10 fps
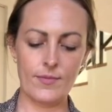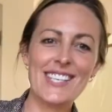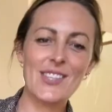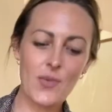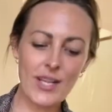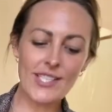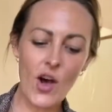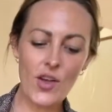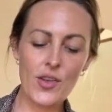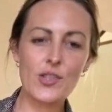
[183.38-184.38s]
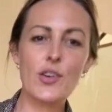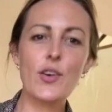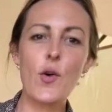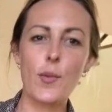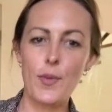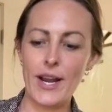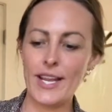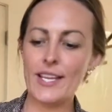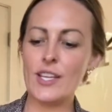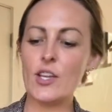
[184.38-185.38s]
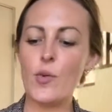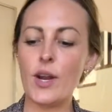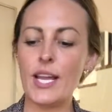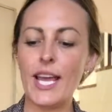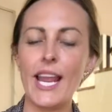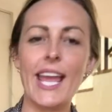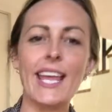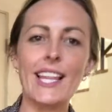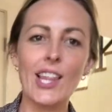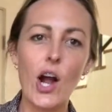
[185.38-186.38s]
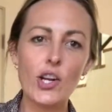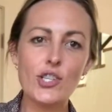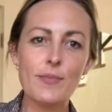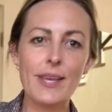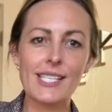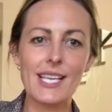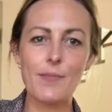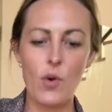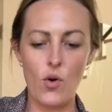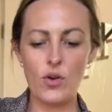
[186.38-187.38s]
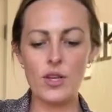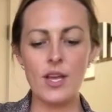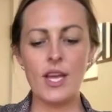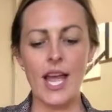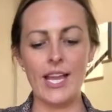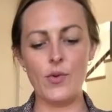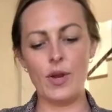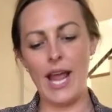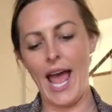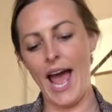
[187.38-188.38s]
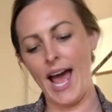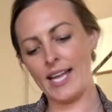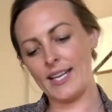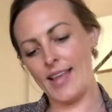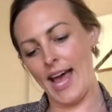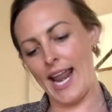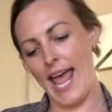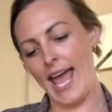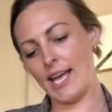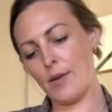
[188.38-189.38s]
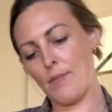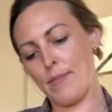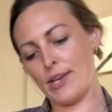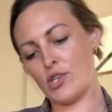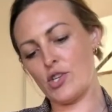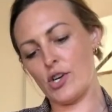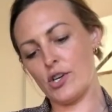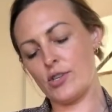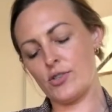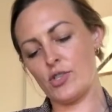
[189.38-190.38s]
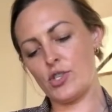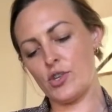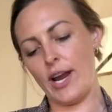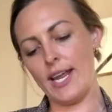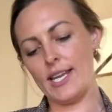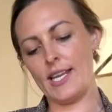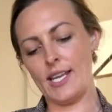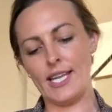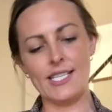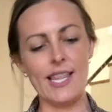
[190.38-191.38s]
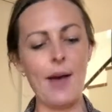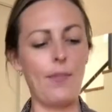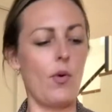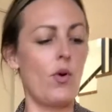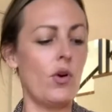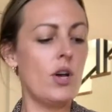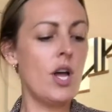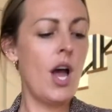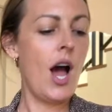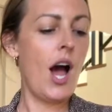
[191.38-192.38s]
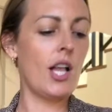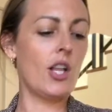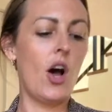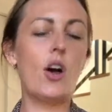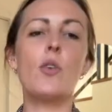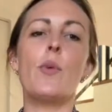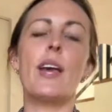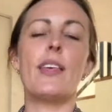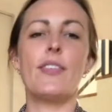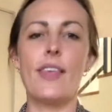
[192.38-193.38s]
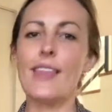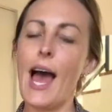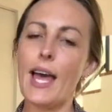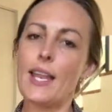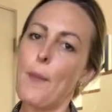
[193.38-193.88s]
So once all of those are incorporated, you want to get a larger mixing bowl and you want to add that egg mixture straight into that bowl along with that